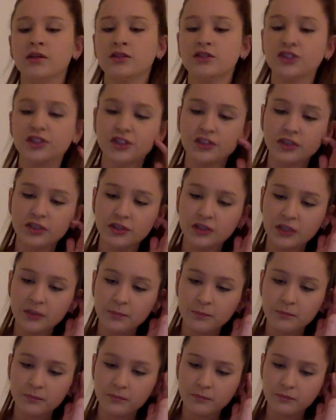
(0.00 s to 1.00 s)
She turned
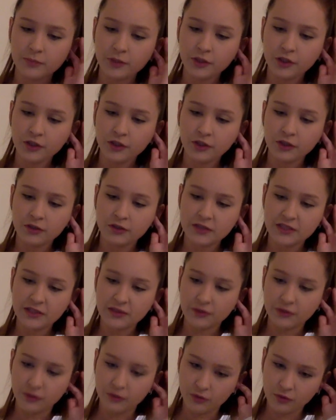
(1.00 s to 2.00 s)
up her nose at
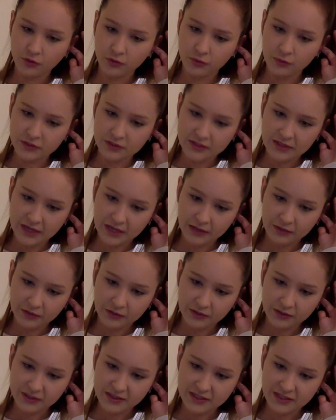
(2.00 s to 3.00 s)
Luke, who was down
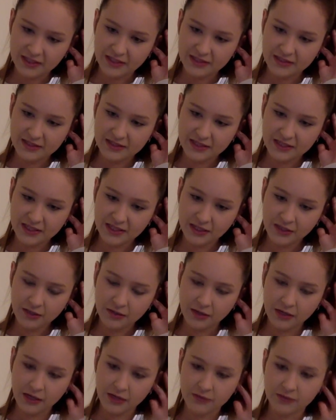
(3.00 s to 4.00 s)
on his knees, digging
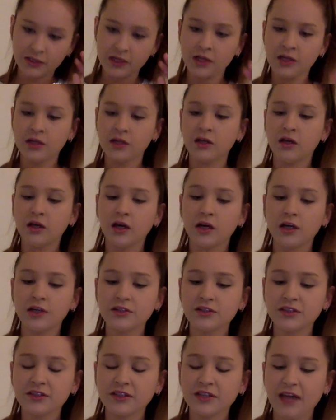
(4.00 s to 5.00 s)
around
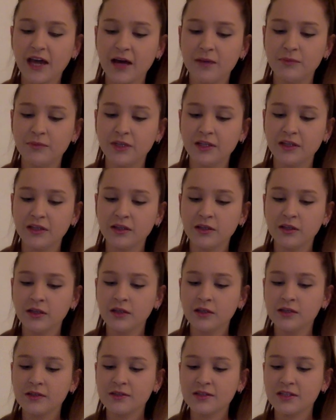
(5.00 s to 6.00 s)
under the cabinet.
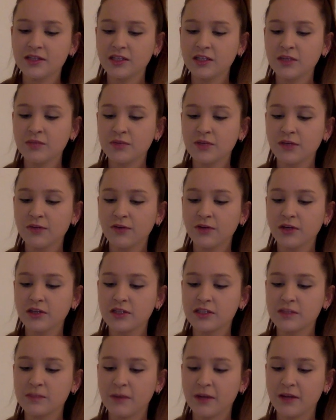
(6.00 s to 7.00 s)
Danny Braveheart
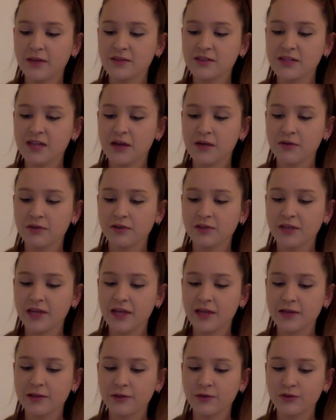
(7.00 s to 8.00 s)
smiled sourly
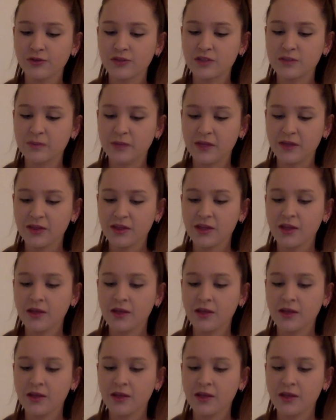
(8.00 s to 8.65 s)
at Luke Smith,